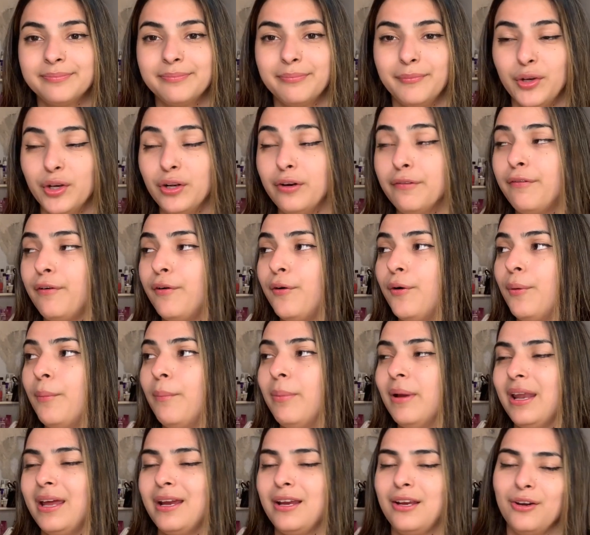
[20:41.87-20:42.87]
beautiful,
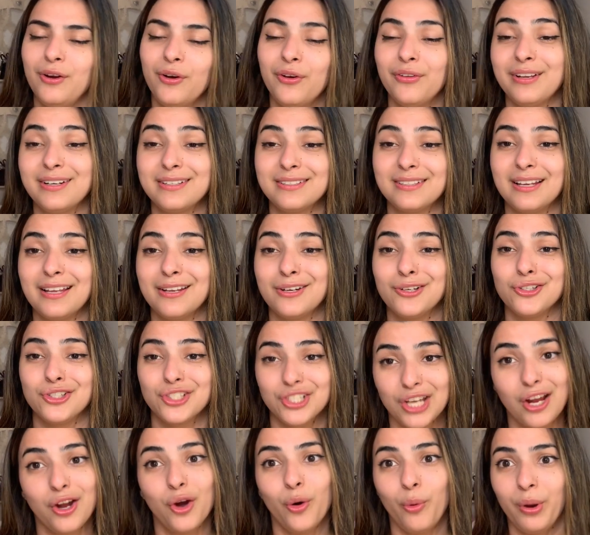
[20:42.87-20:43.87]
but like, you know, there's a lot of
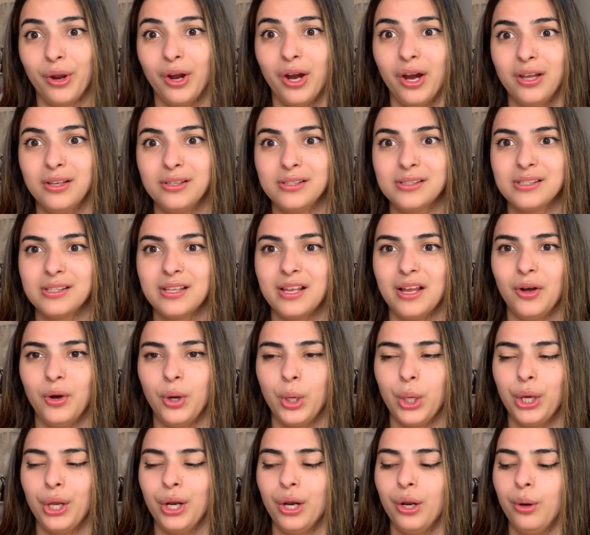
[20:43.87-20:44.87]
shit going on still,
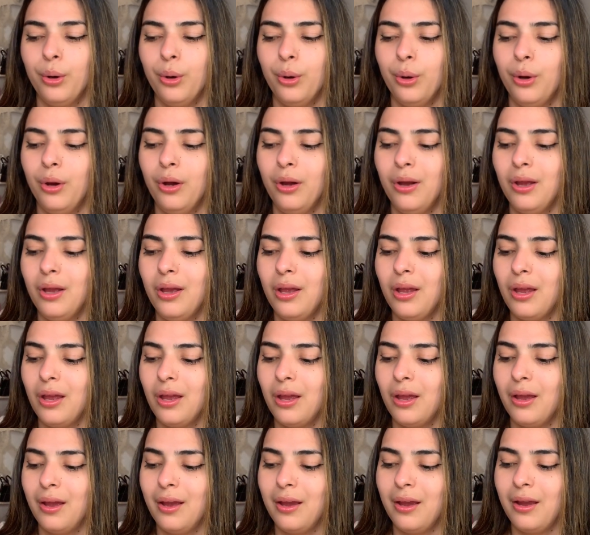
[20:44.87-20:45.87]
you know.
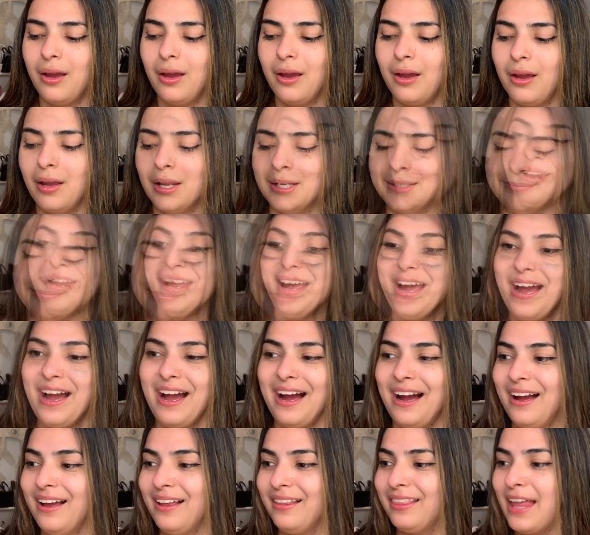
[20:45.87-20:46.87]
And but
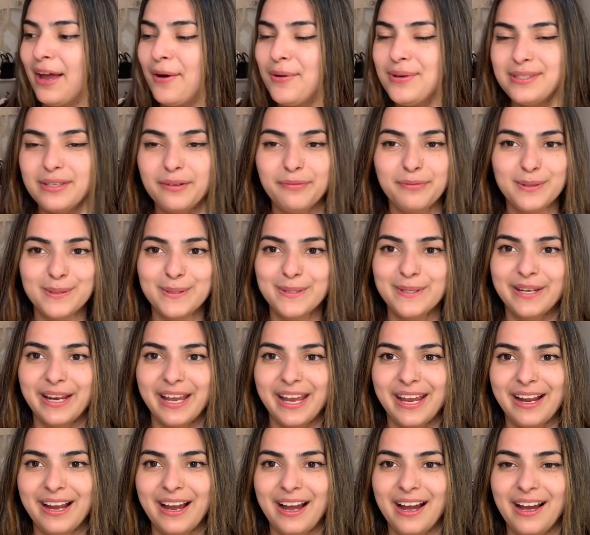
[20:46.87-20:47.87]
yeah, that was it for
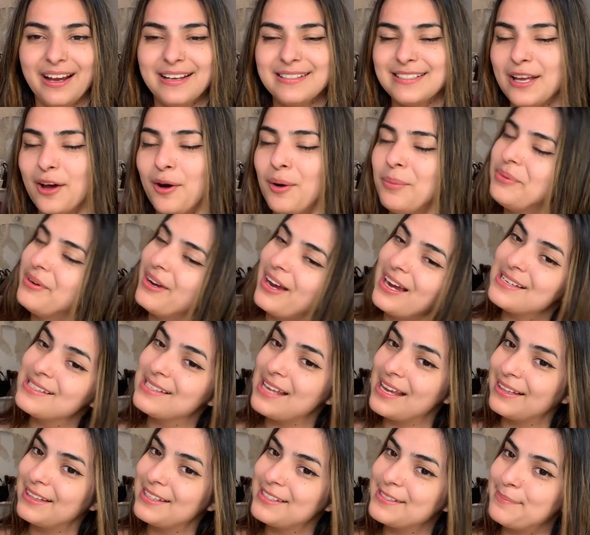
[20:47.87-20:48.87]
today, guys. I hope you guys
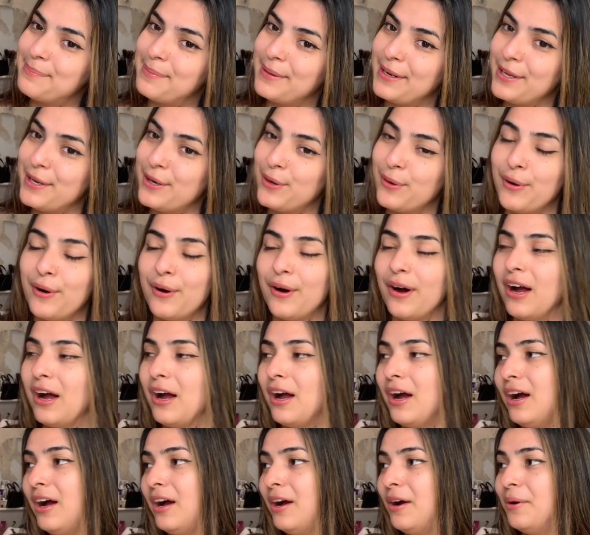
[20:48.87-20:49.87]
like this video.
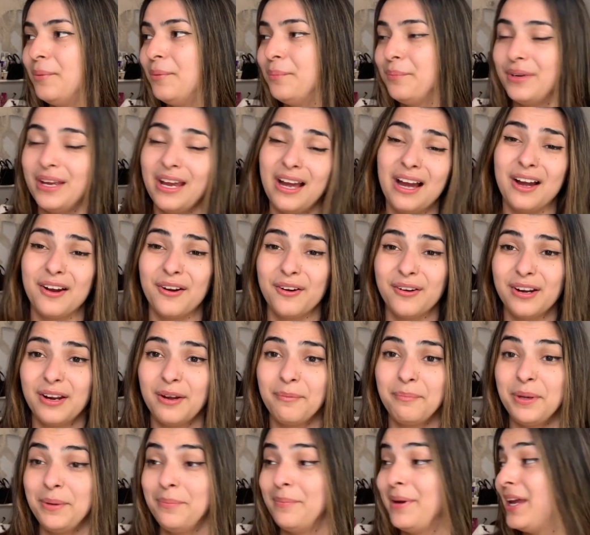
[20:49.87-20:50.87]
Yeah, I'm gonna
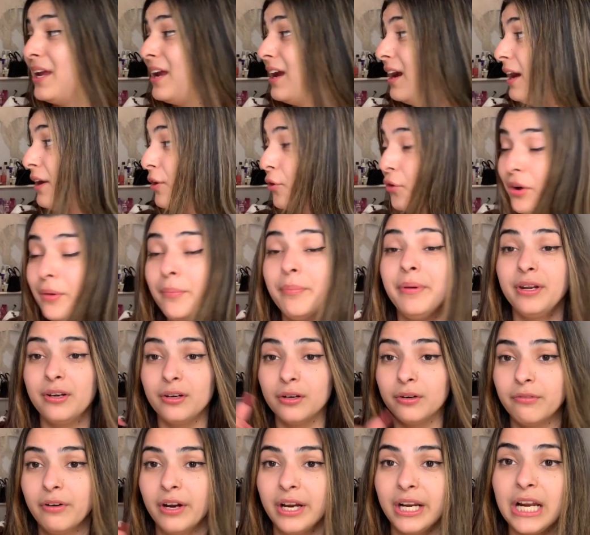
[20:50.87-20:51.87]
be making another
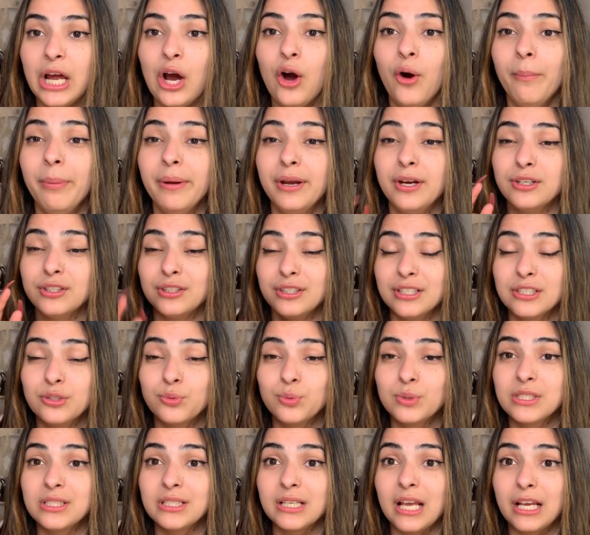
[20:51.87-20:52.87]
video right now because this
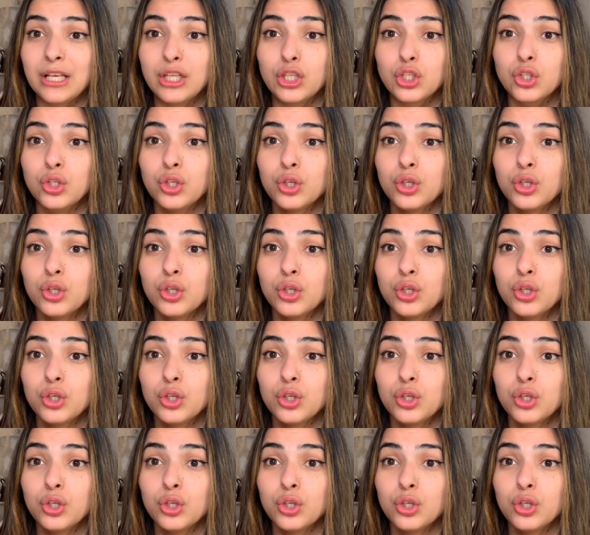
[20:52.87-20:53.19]
one's like